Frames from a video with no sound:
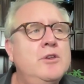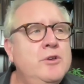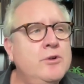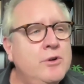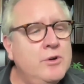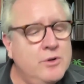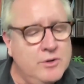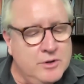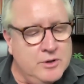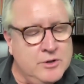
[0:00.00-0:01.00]
your
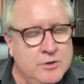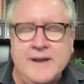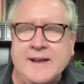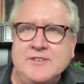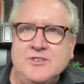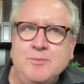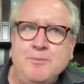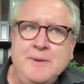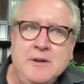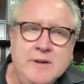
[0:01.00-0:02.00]

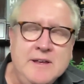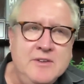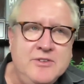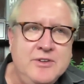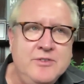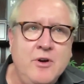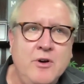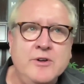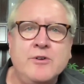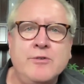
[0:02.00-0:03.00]
experiences
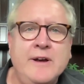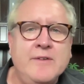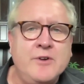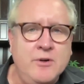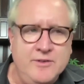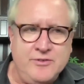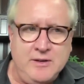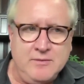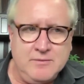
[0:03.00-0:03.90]
are your creative currency.